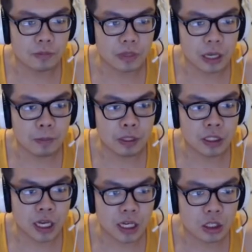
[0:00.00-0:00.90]
it
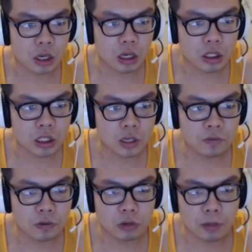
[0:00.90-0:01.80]
protects all tier
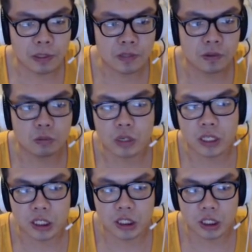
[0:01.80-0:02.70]
4 weapons for
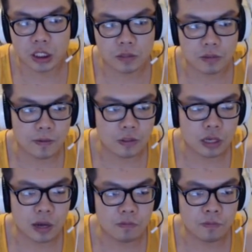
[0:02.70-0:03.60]
1 extinction wave.
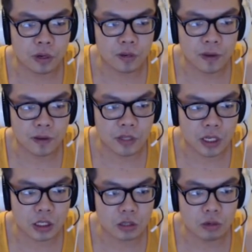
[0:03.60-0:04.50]
So that 45
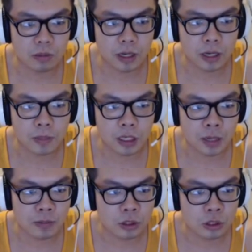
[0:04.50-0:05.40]
seconds to 1 minute
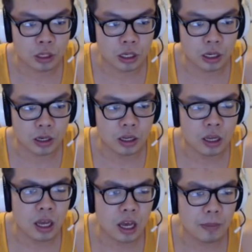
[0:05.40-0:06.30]
becomes a
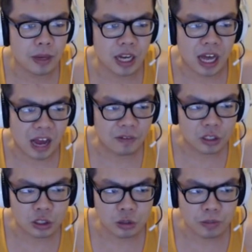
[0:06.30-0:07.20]
minute and a half
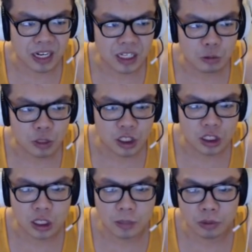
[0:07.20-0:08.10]
to 2 minutes, which
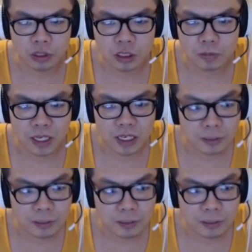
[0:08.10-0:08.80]
is double the speed.